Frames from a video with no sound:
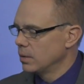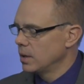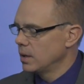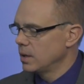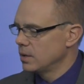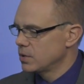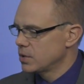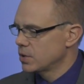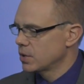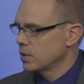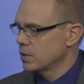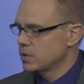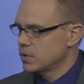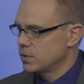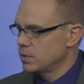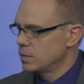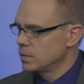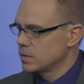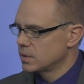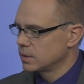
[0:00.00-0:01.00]
ensure
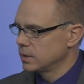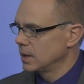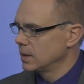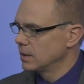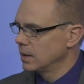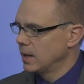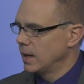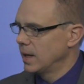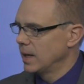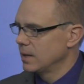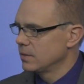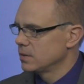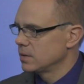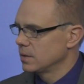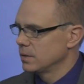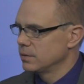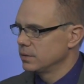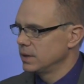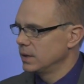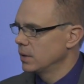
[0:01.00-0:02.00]
students lead lives
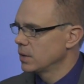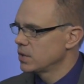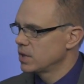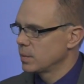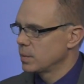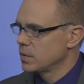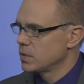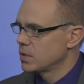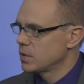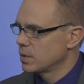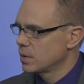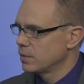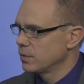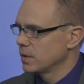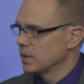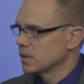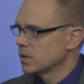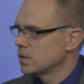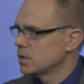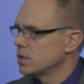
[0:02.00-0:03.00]
of leadership and
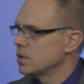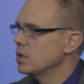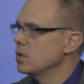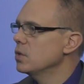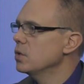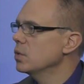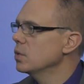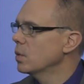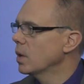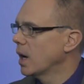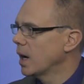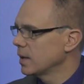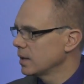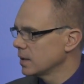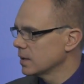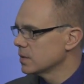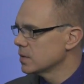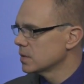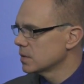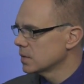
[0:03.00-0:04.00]
service to new
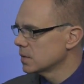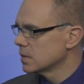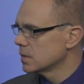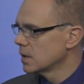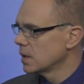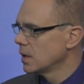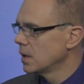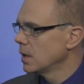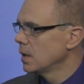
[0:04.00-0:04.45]
audiences?